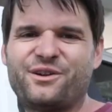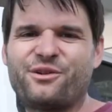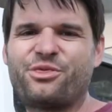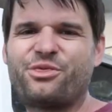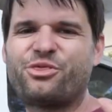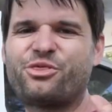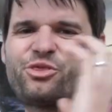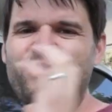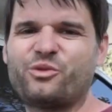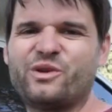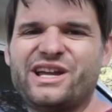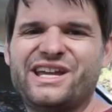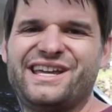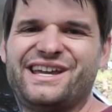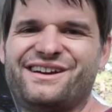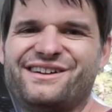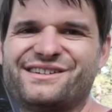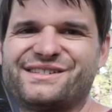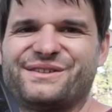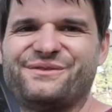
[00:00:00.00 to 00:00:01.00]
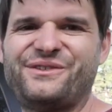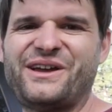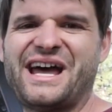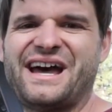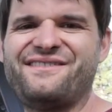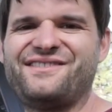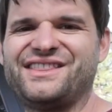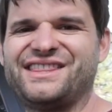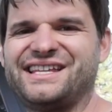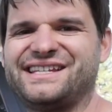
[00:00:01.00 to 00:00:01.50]
3 years of
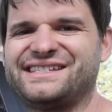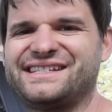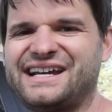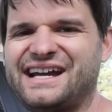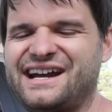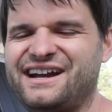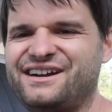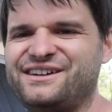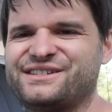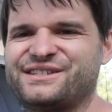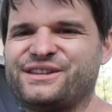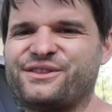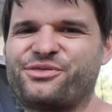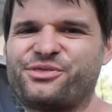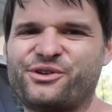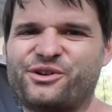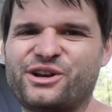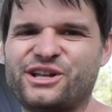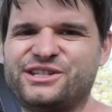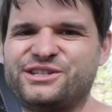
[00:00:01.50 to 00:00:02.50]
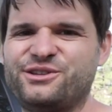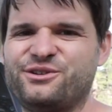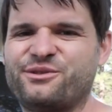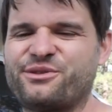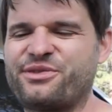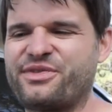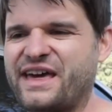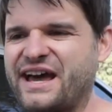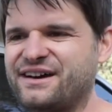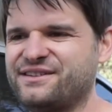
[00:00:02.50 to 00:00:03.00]
having these tires and
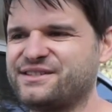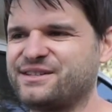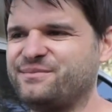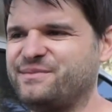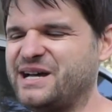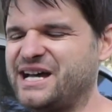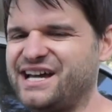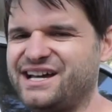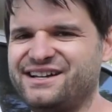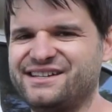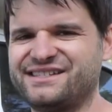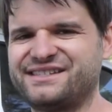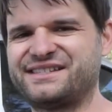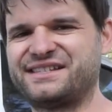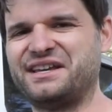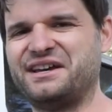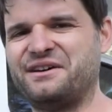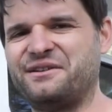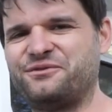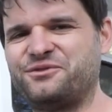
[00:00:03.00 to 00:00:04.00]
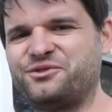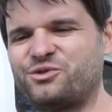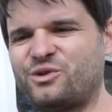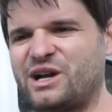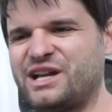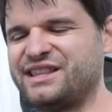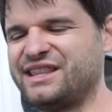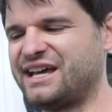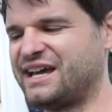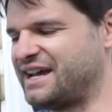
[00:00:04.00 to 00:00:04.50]
32,000 miles of
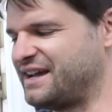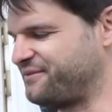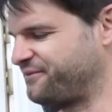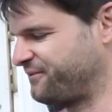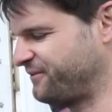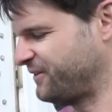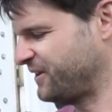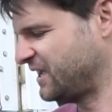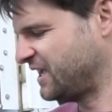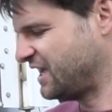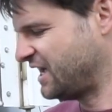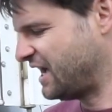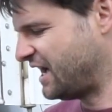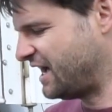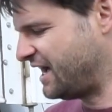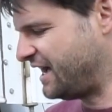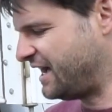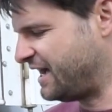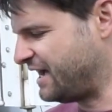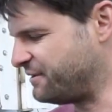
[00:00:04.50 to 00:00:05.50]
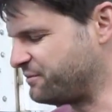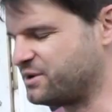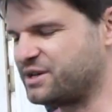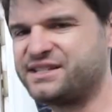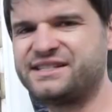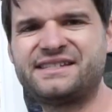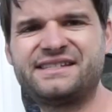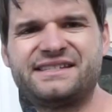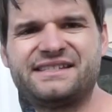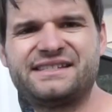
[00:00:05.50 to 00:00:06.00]
tread life, I would
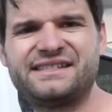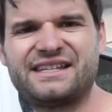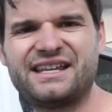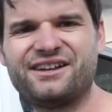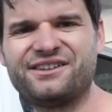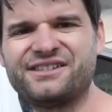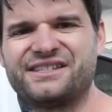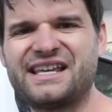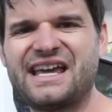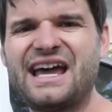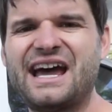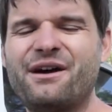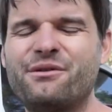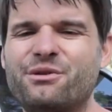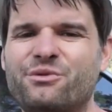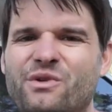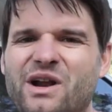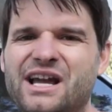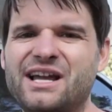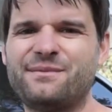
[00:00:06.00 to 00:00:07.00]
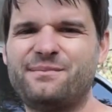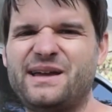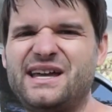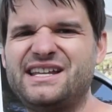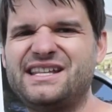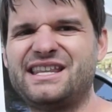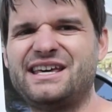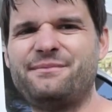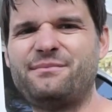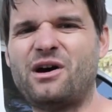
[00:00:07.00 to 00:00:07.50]
still say I would
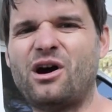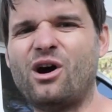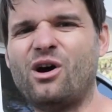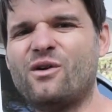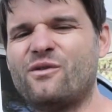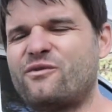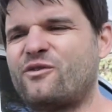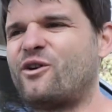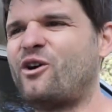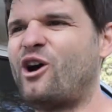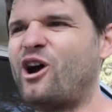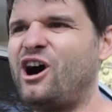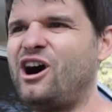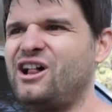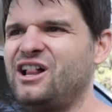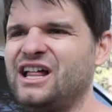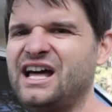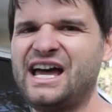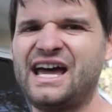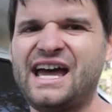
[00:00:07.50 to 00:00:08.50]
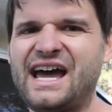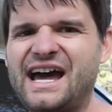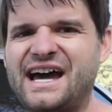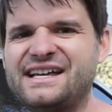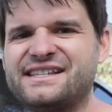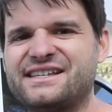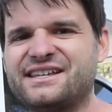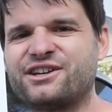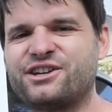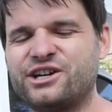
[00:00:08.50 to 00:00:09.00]
recommend them overall
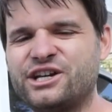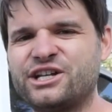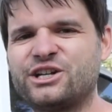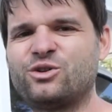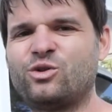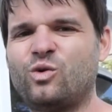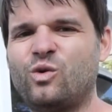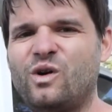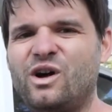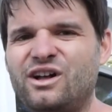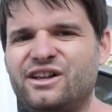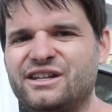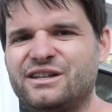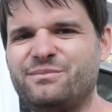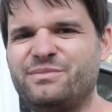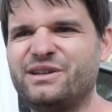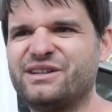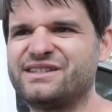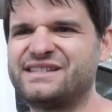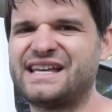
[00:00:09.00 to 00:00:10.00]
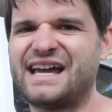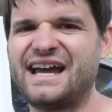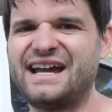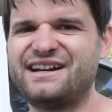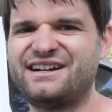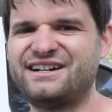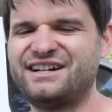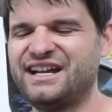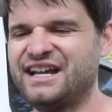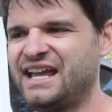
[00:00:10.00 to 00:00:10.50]
as a good quality built
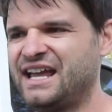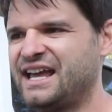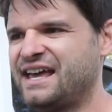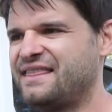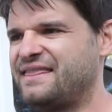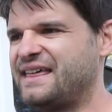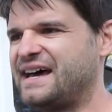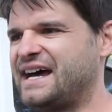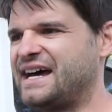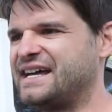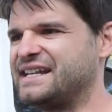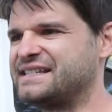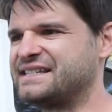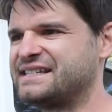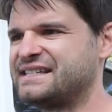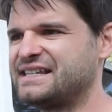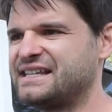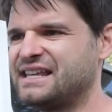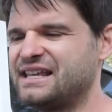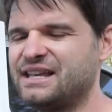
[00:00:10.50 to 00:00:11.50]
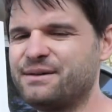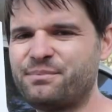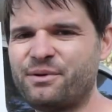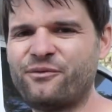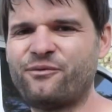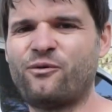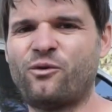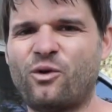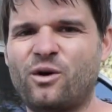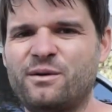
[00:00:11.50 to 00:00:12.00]
tire that
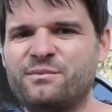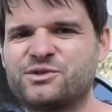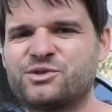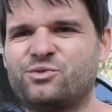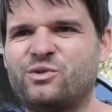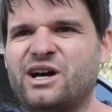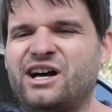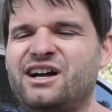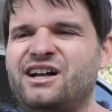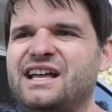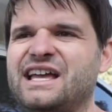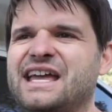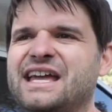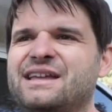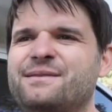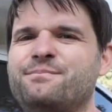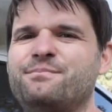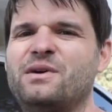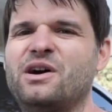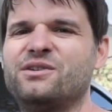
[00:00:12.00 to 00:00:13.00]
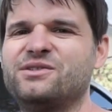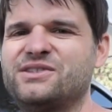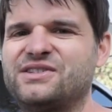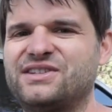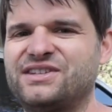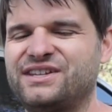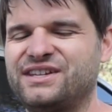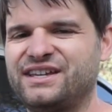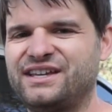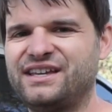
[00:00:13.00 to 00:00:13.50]
performs well in
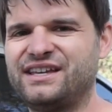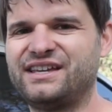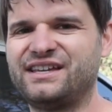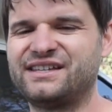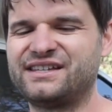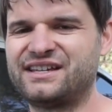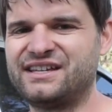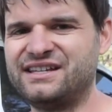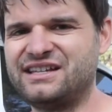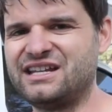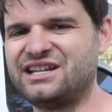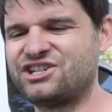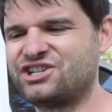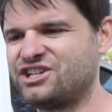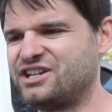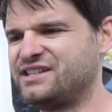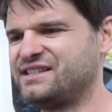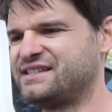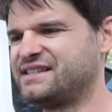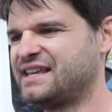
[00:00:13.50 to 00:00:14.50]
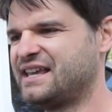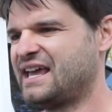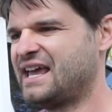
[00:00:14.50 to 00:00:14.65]
most conditions.